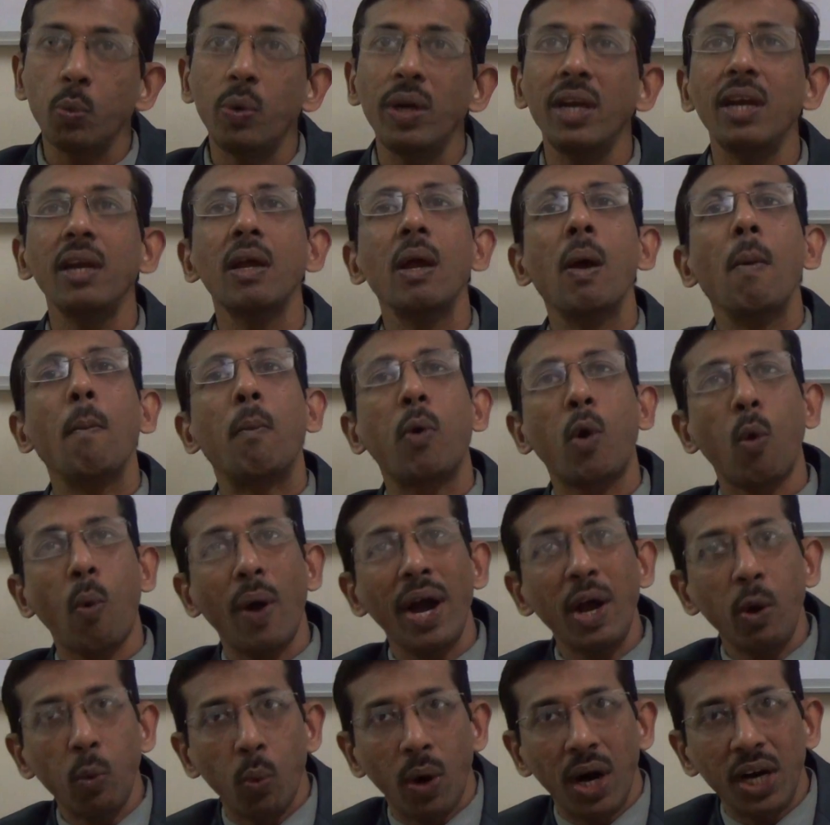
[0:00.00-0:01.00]
We
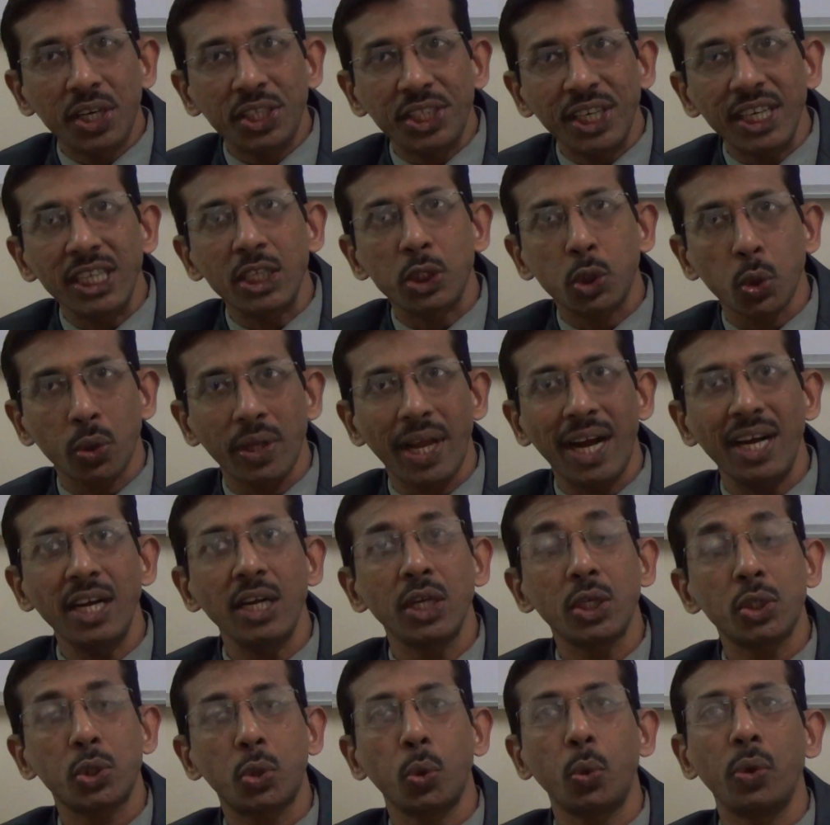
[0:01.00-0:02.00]
provide worksheets so that
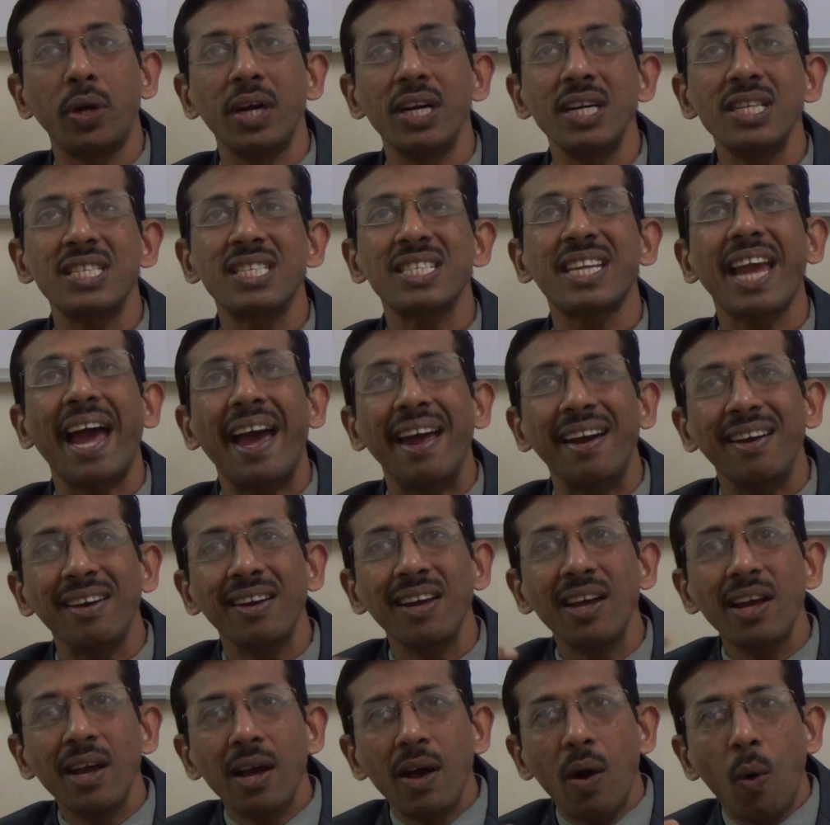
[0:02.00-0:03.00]
the students can
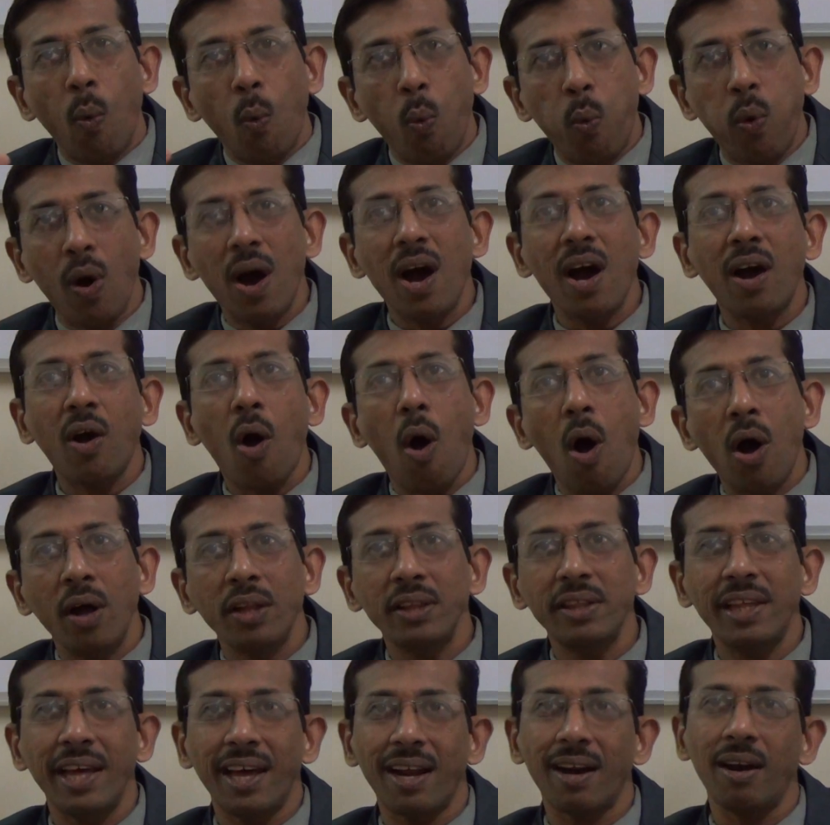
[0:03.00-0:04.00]
work
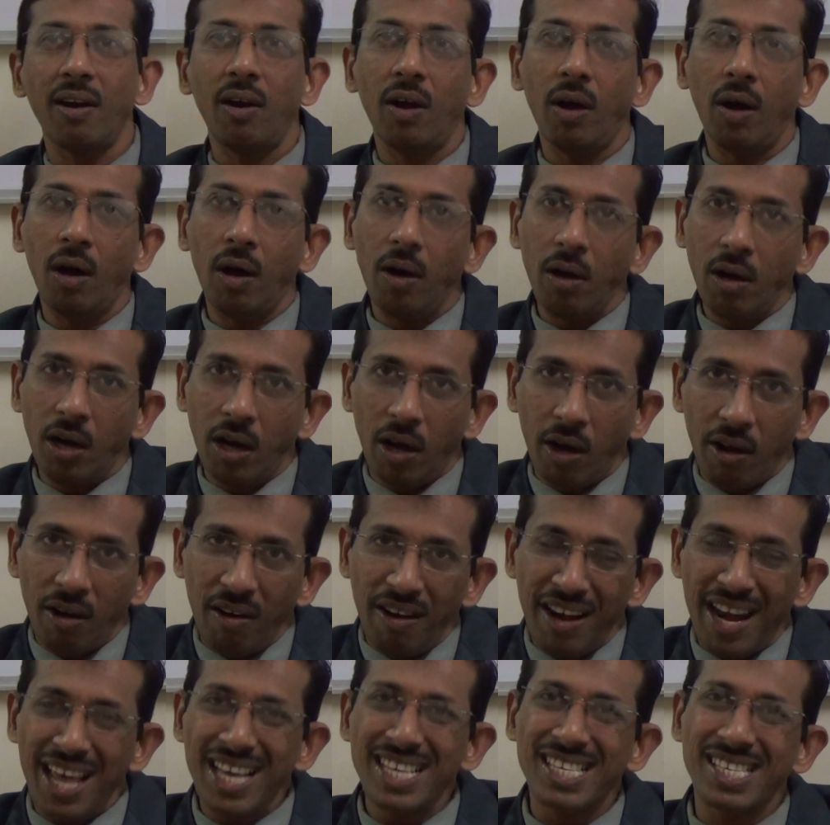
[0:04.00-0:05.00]
on their
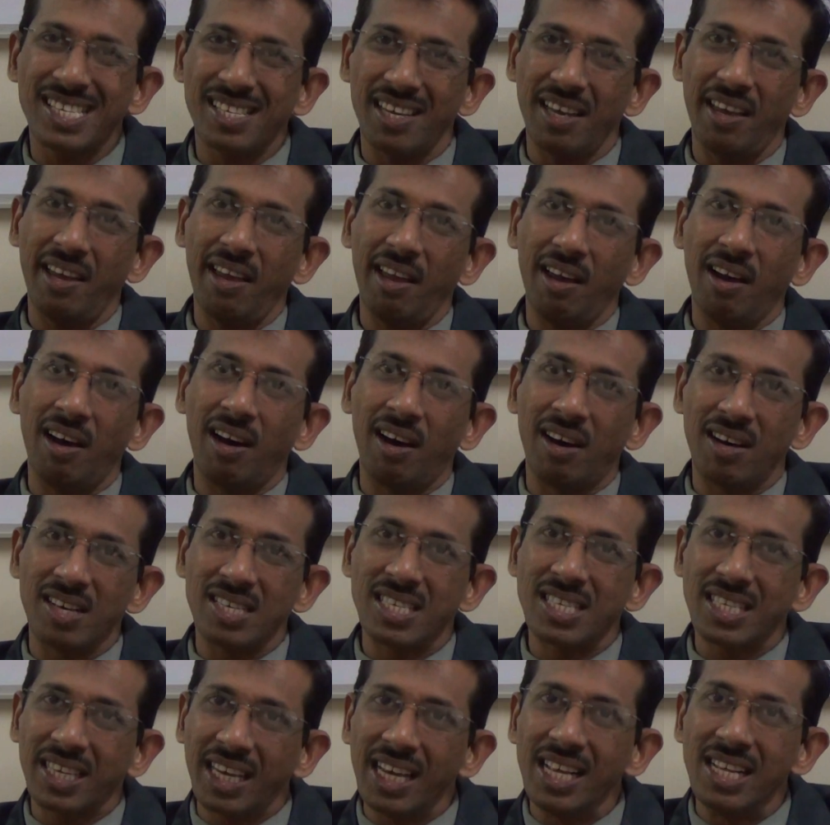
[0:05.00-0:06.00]
less
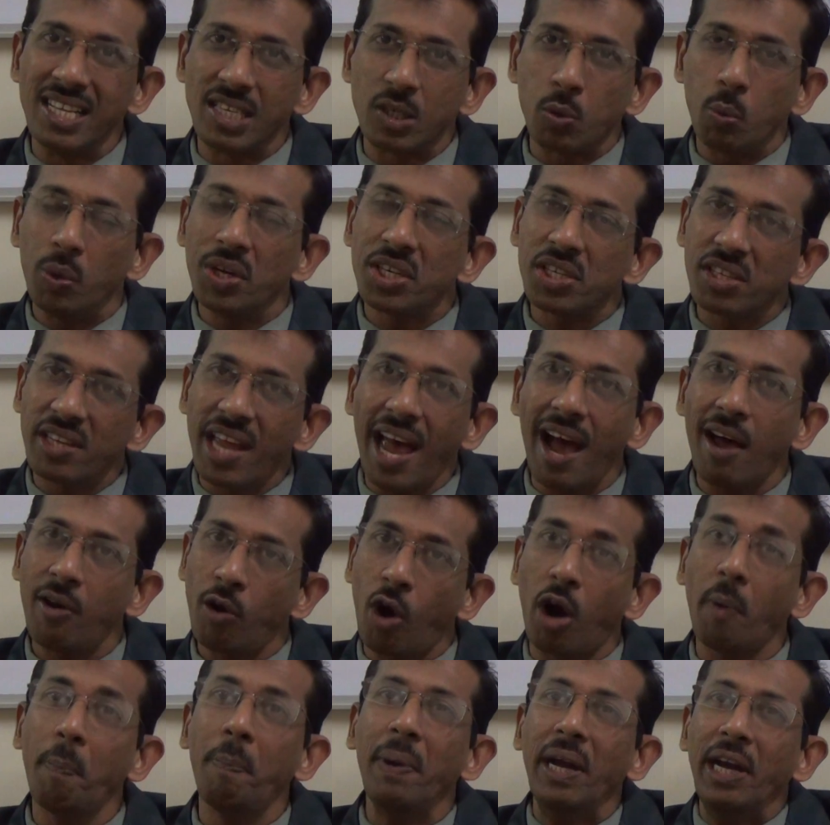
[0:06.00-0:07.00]
skills which they are
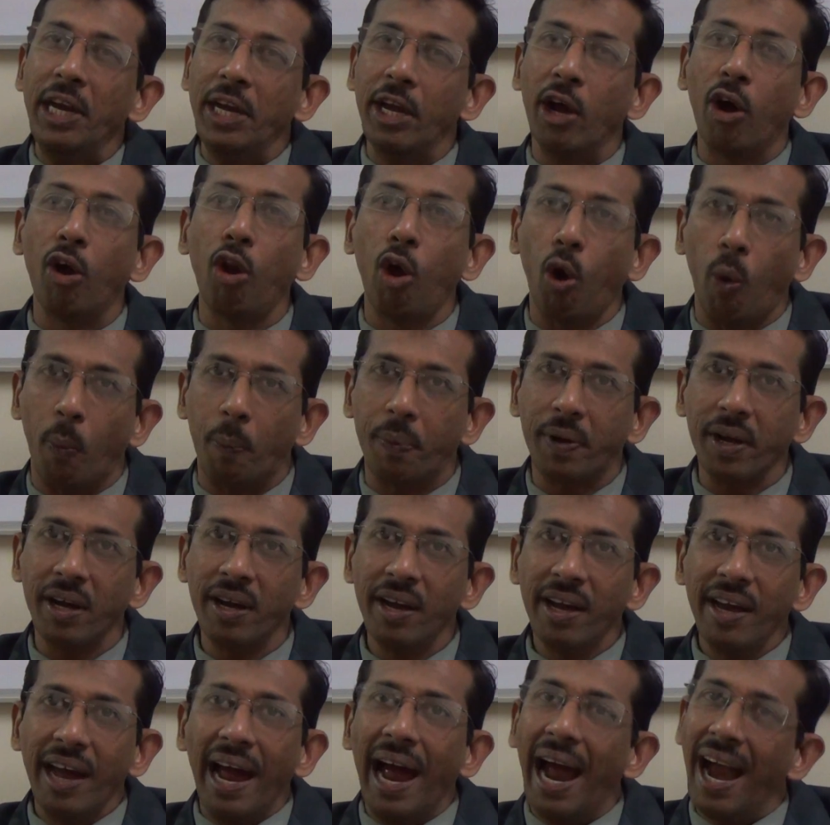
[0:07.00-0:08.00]
not being developed,
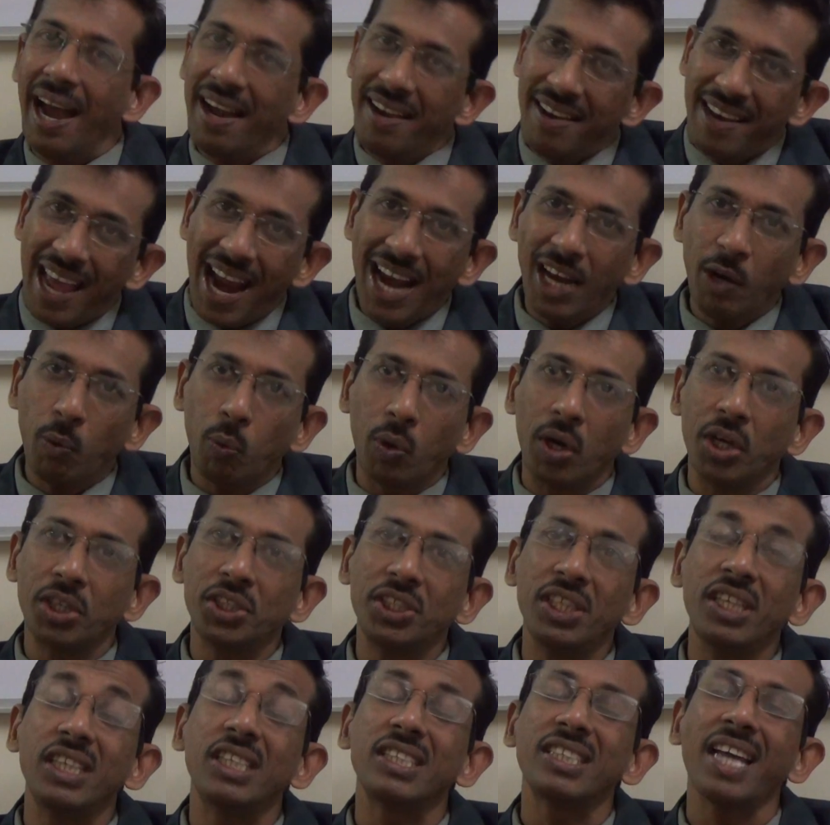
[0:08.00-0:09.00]
and that
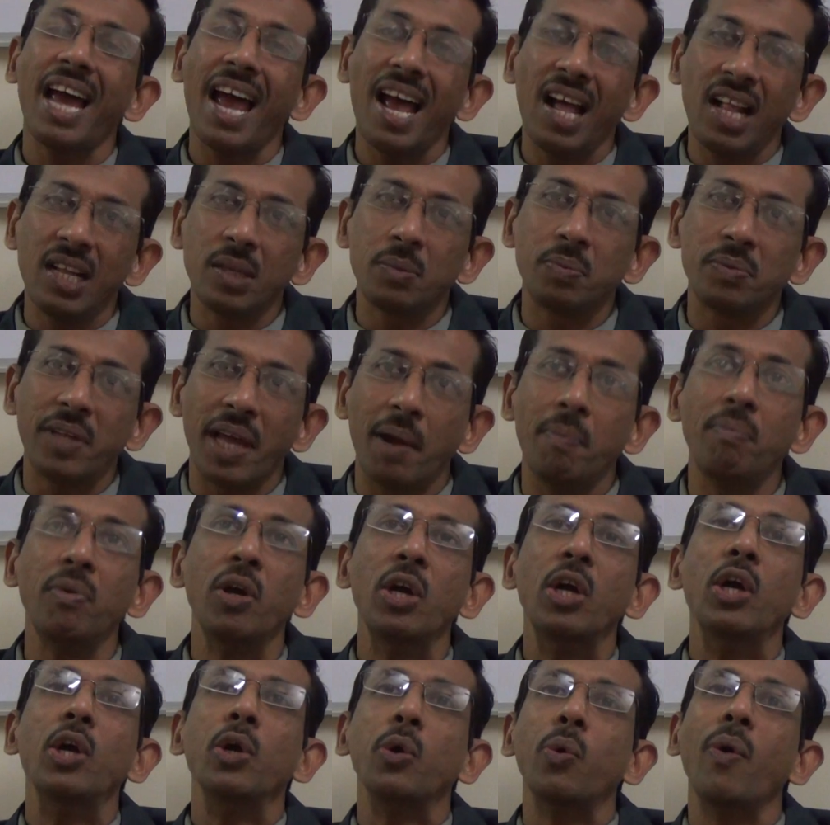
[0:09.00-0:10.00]
worksheet helps them
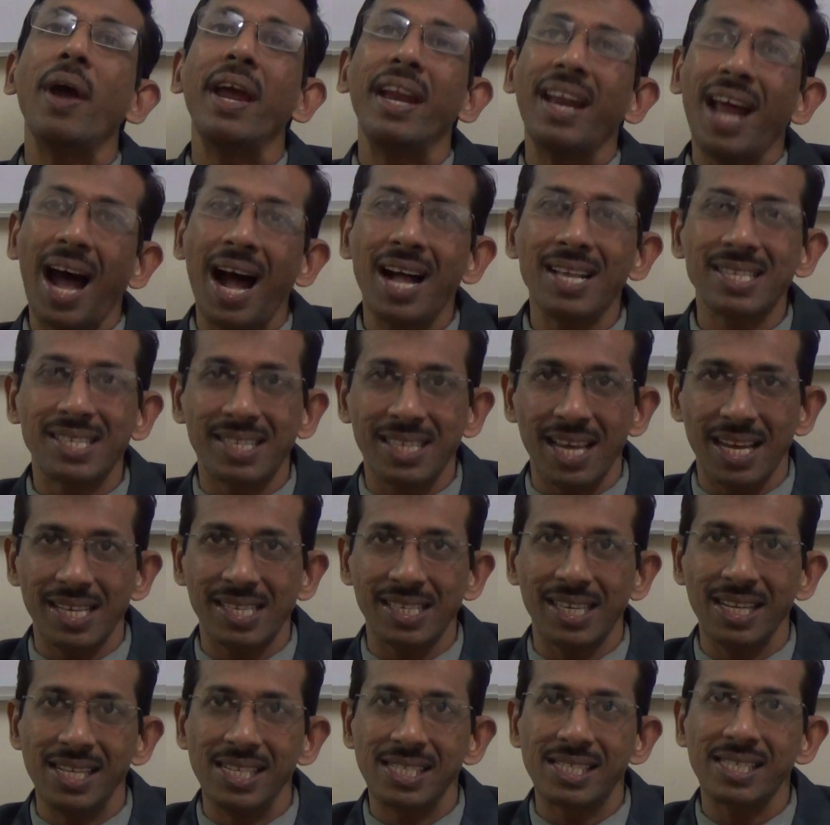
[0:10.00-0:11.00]
to enhance their
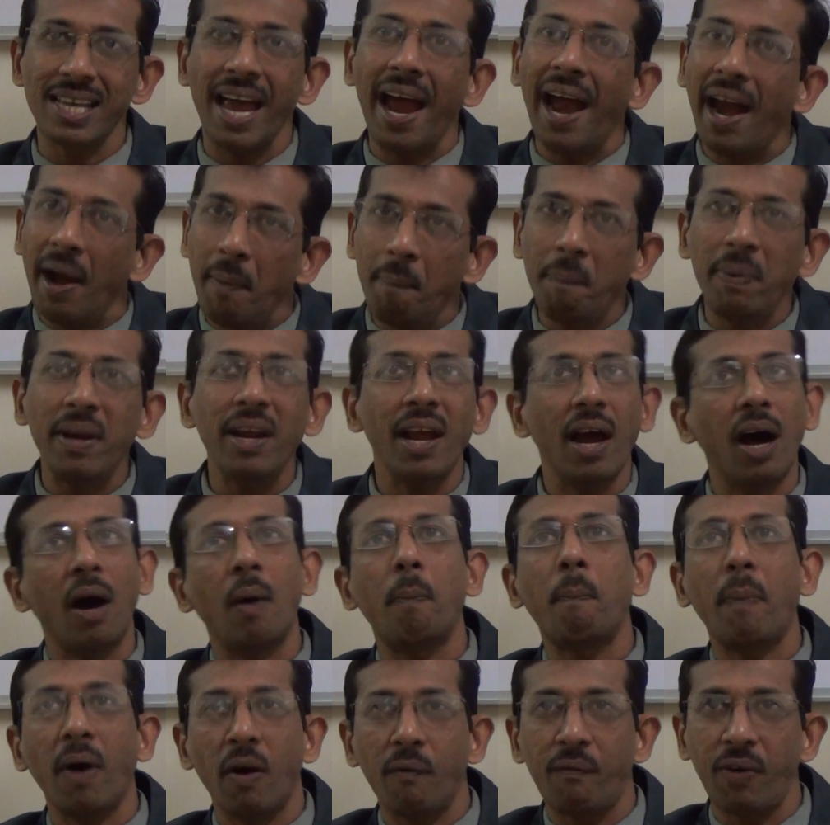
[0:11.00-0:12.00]
skills and be
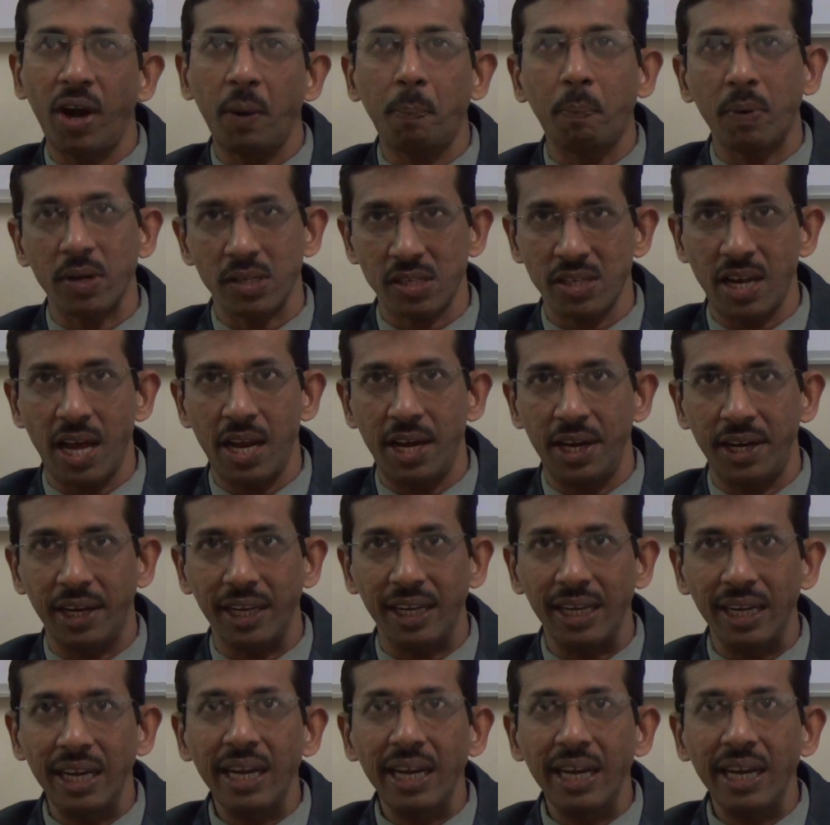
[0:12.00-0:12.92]
a perfect personality.